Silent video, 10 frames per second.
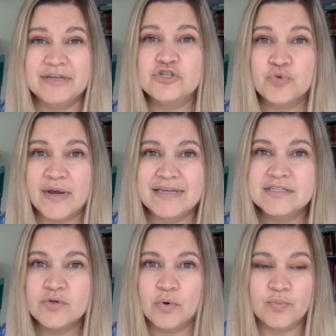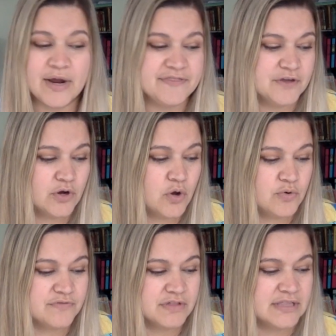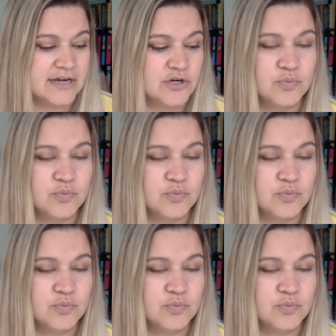trace or write their own of the letter.